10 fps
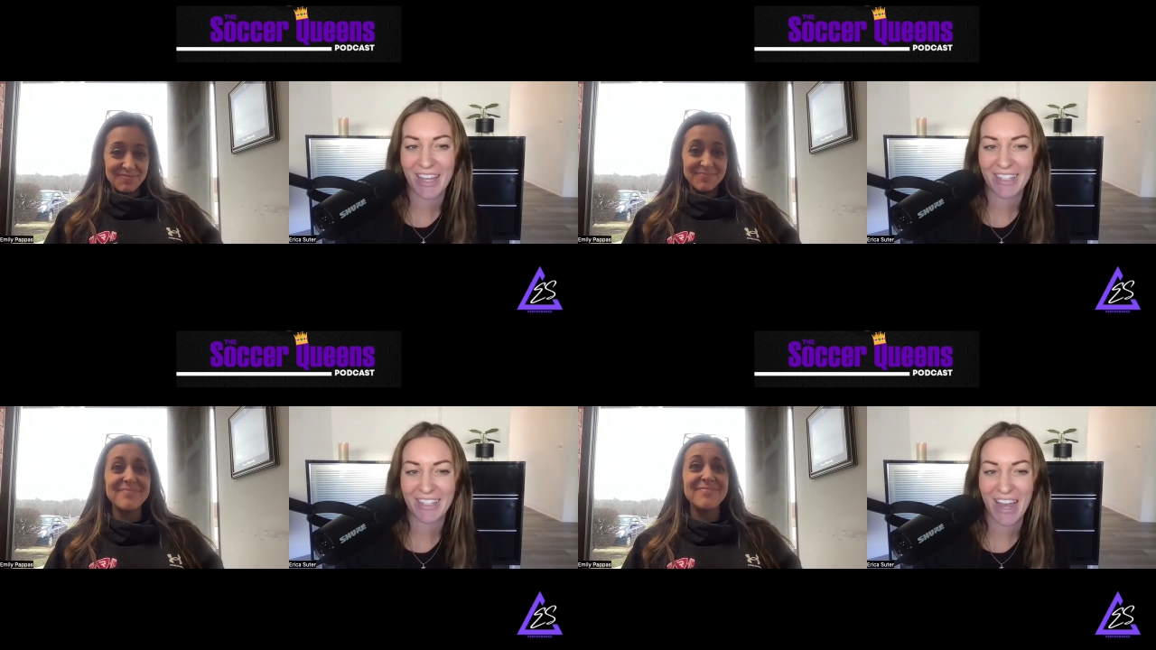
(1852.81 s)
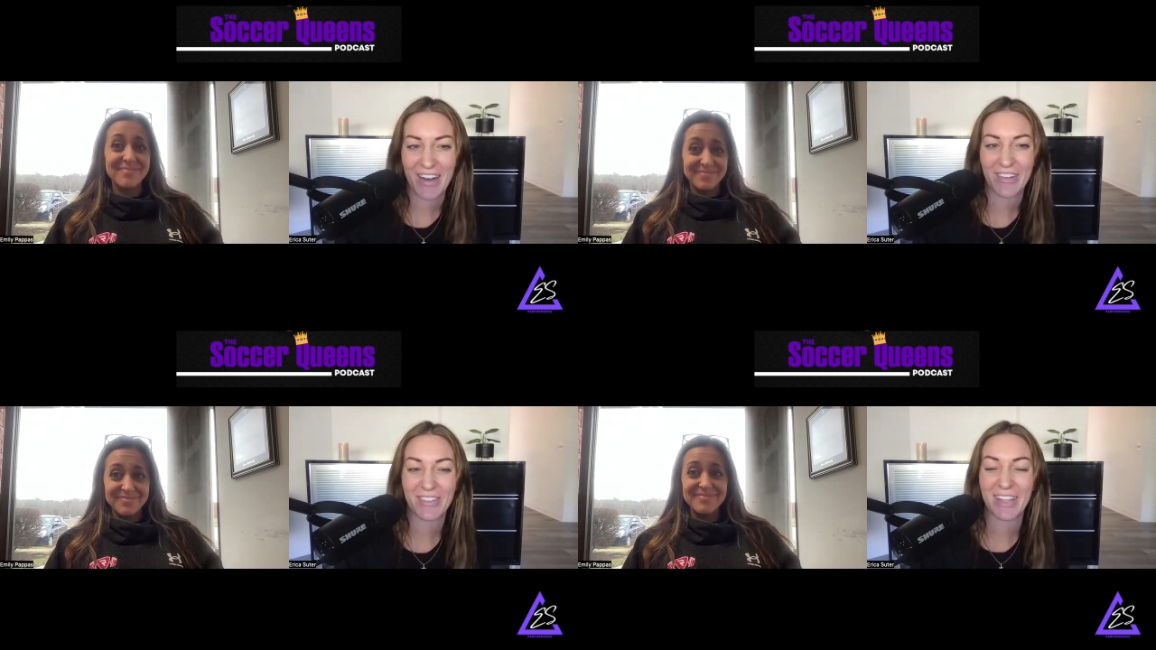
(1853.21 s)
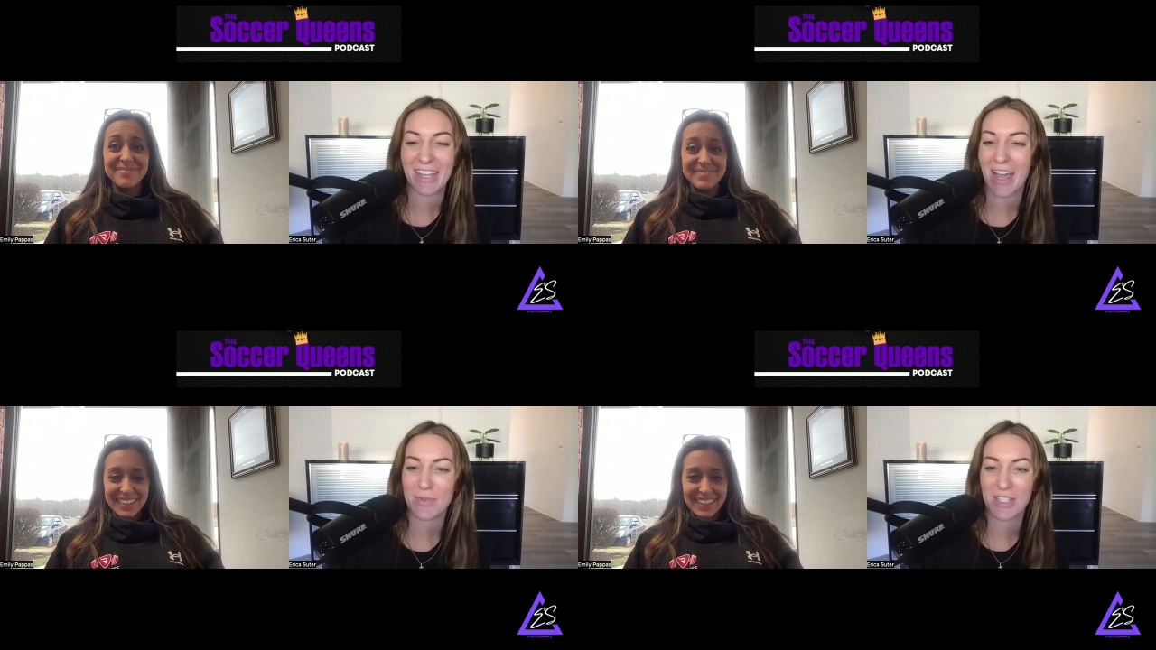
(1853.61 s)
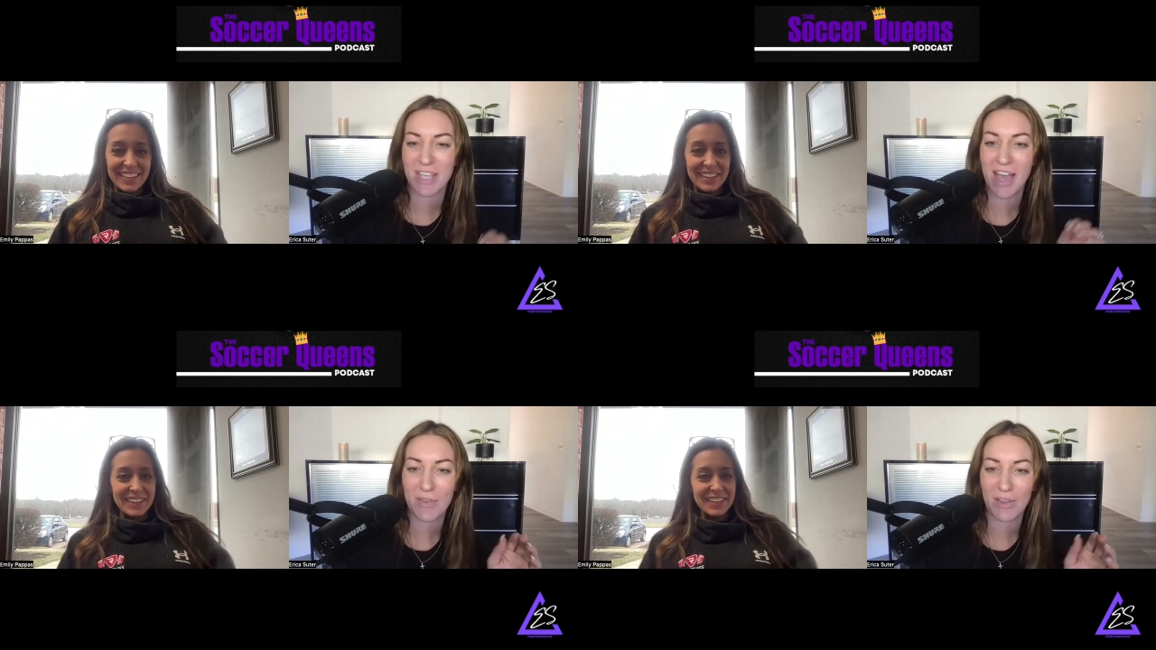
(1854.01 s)
Speaker 1: And now like I'm
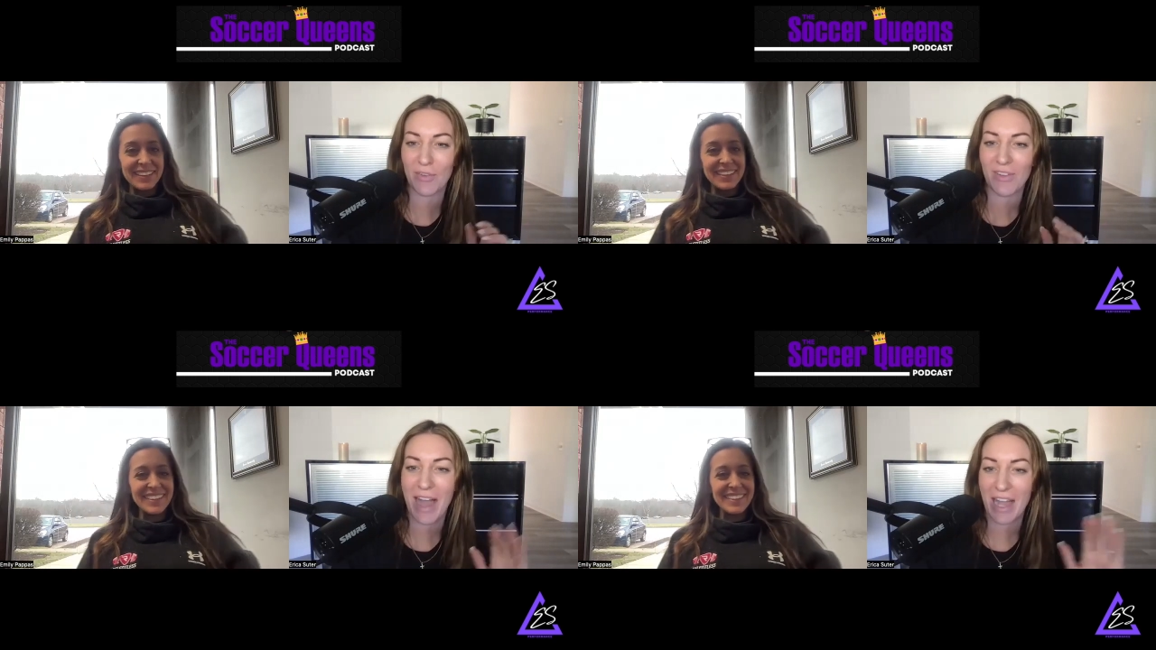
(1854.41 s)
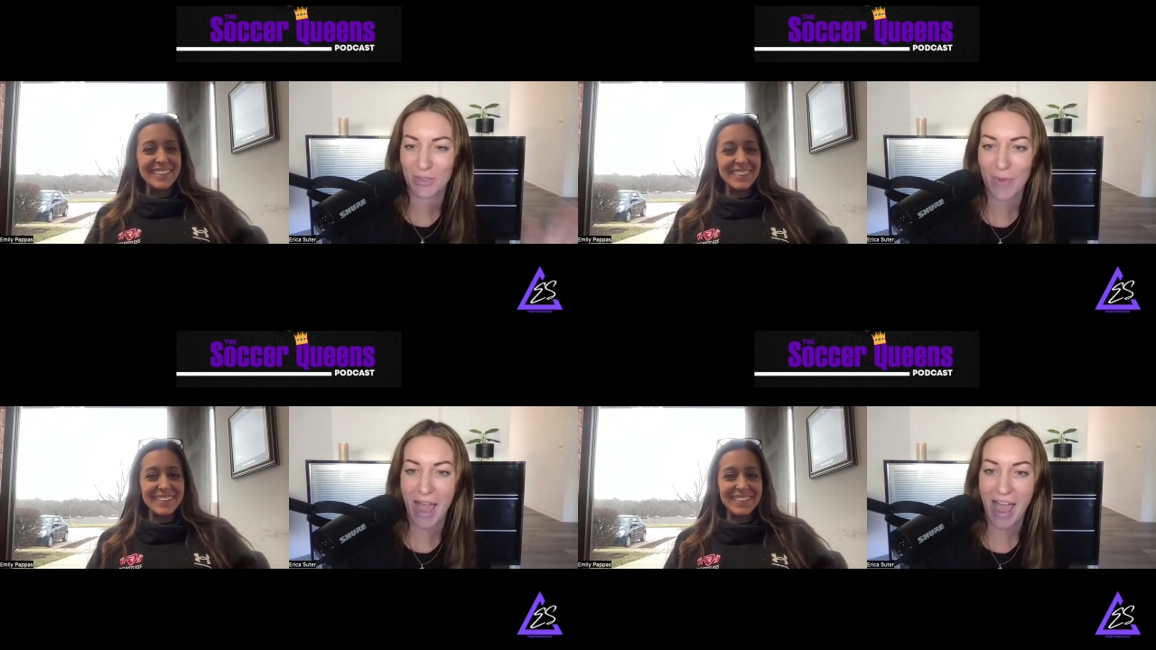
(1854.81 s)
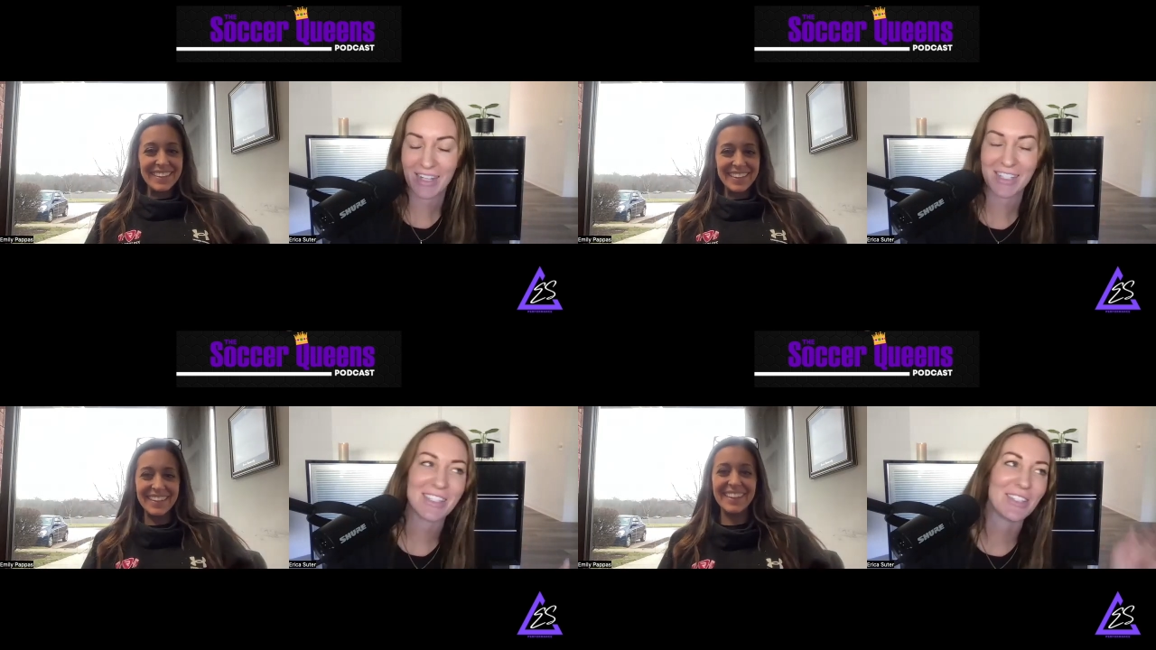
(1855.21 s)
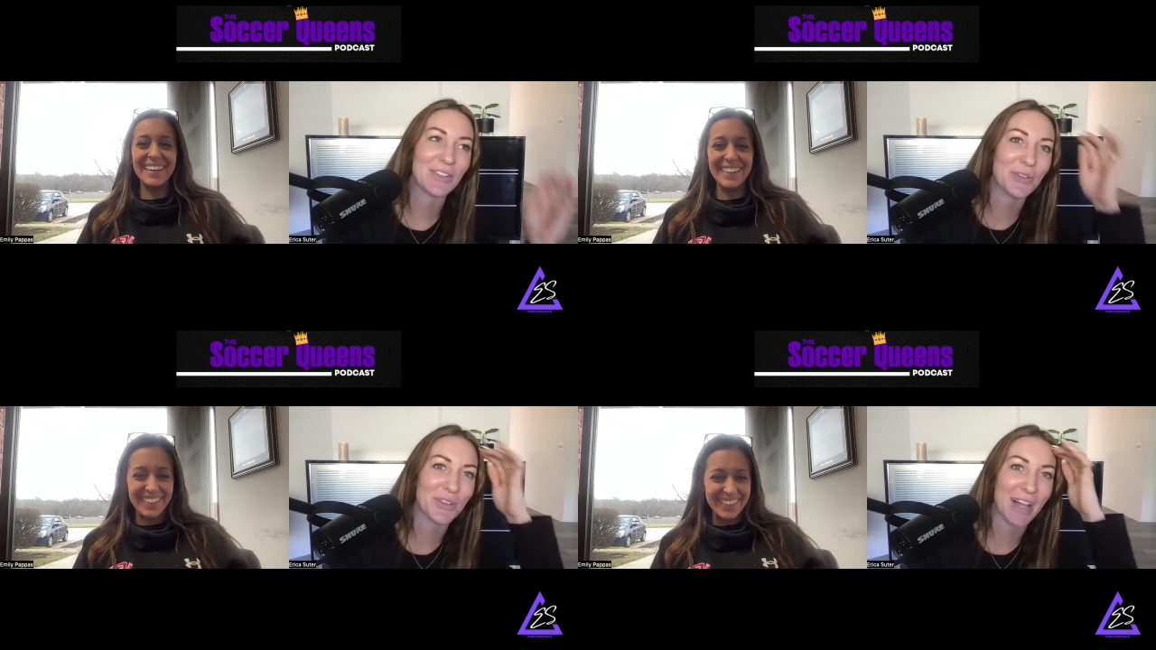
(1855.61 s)
just having flashbacks
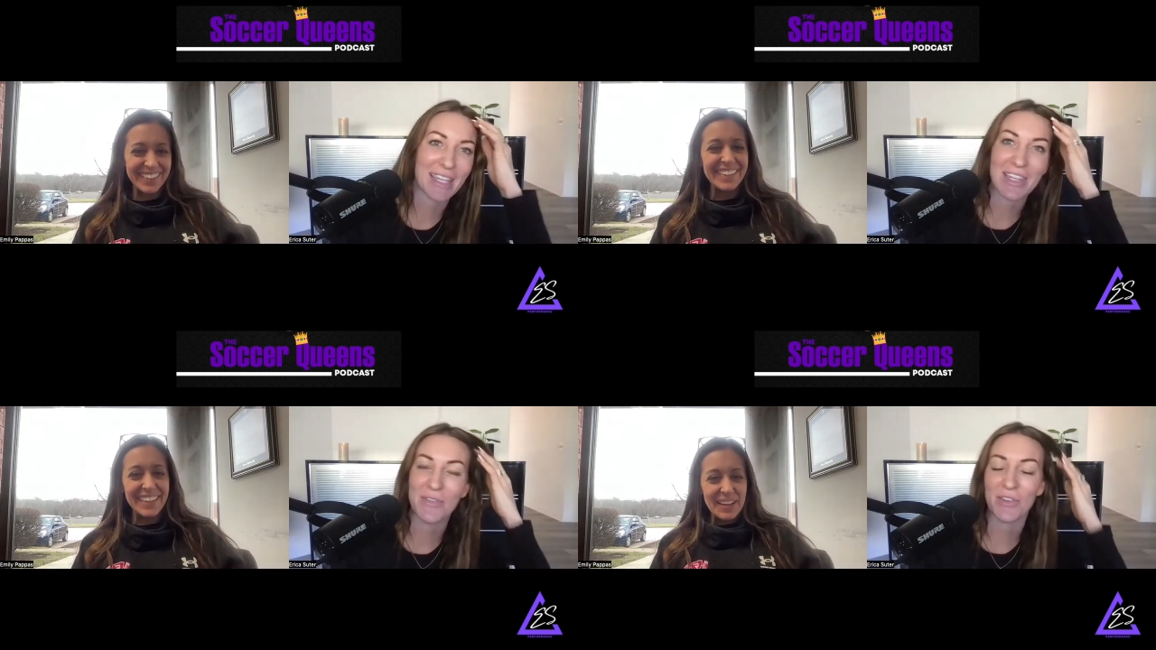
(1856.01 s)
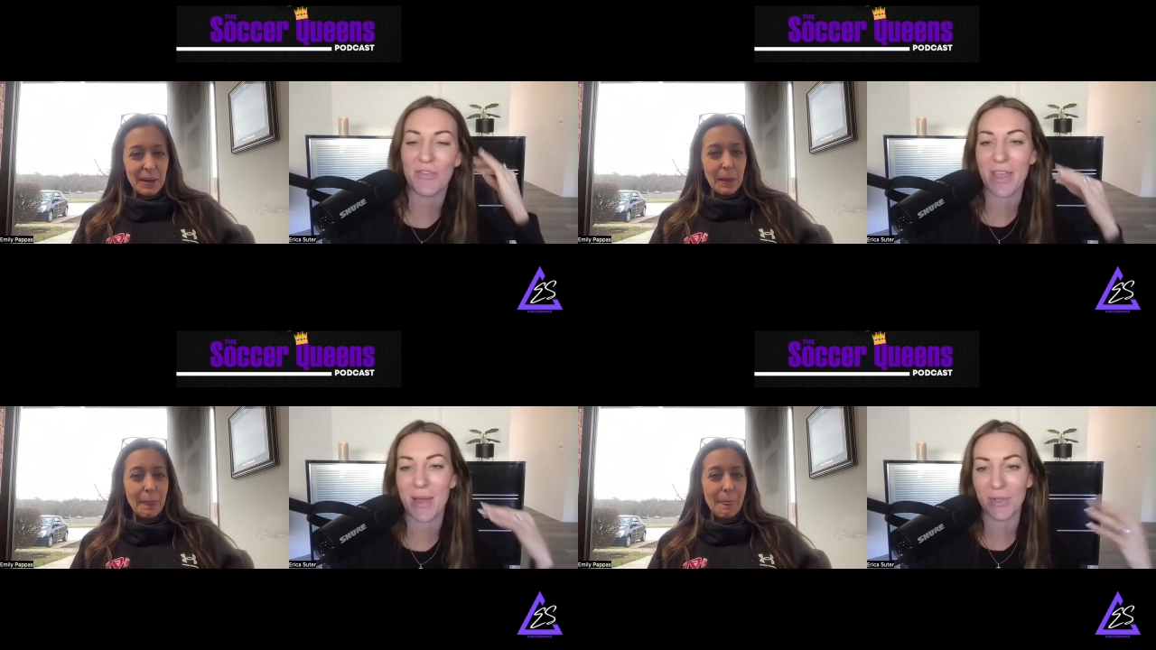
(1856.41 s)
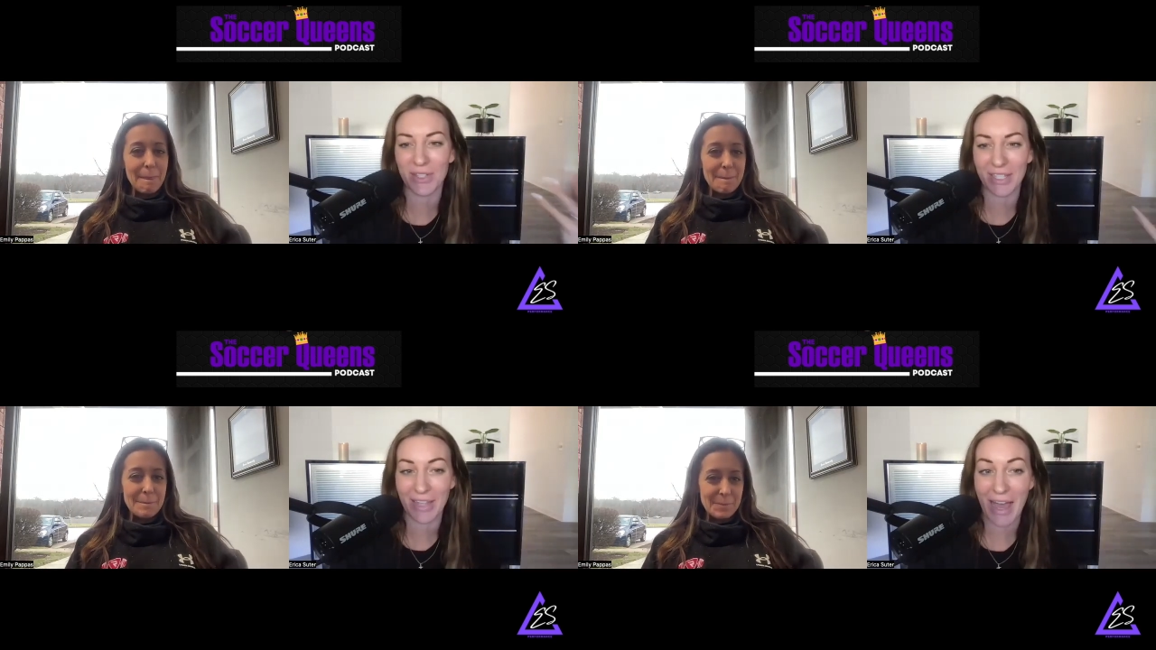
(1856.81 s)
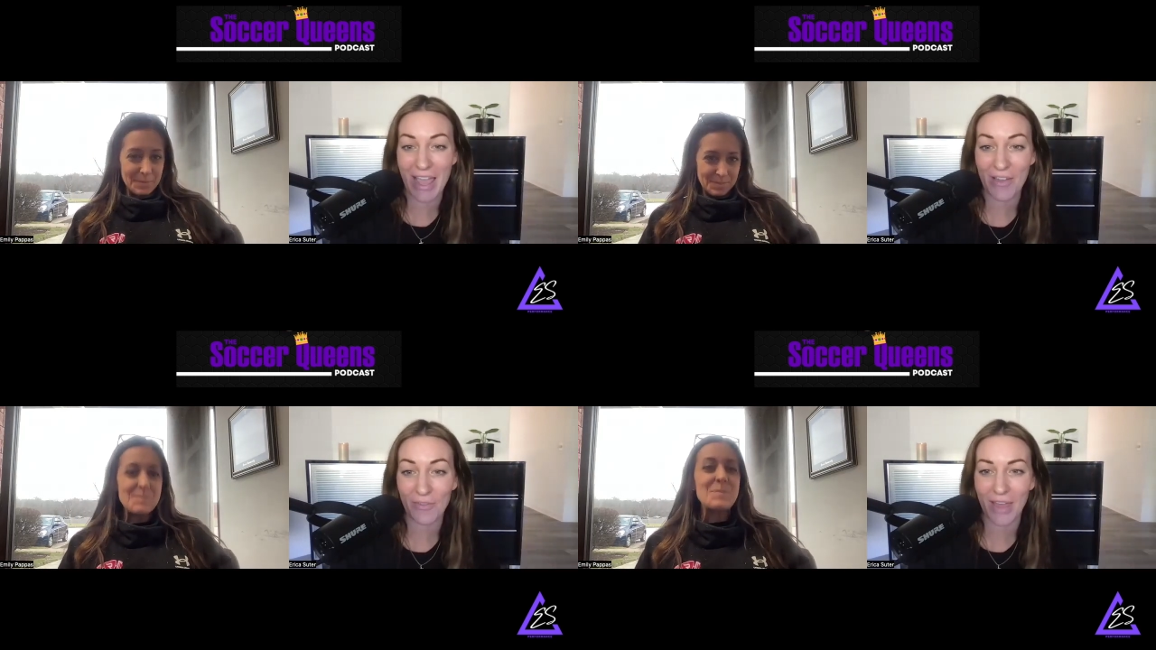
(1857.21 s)
to like even family
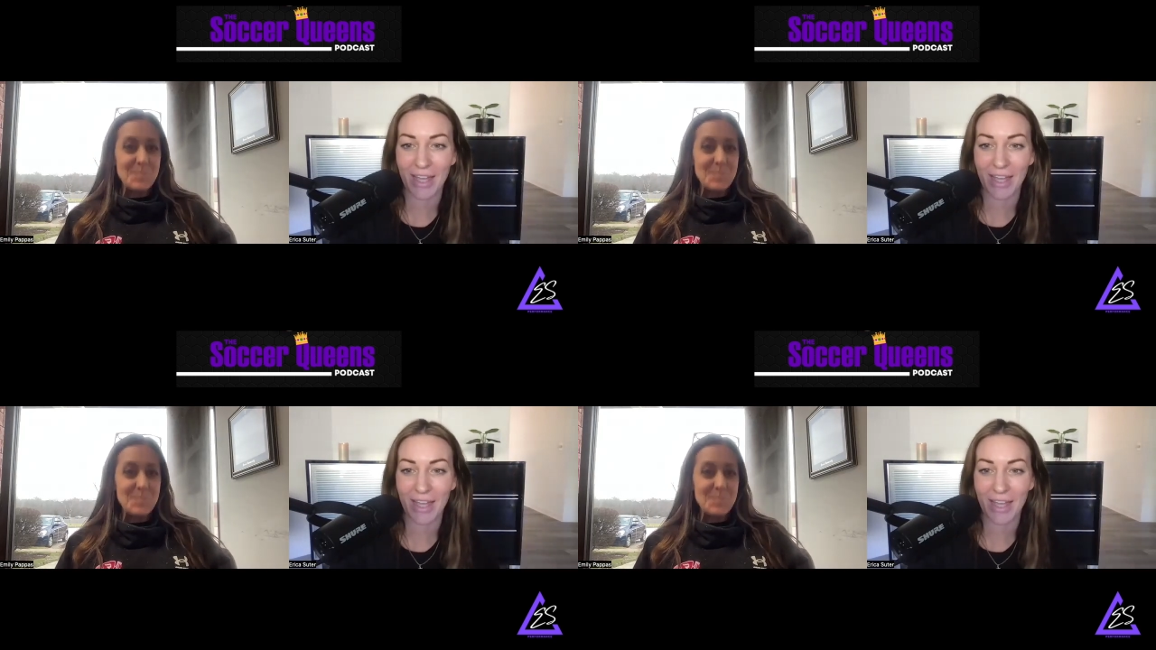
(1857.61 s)
life,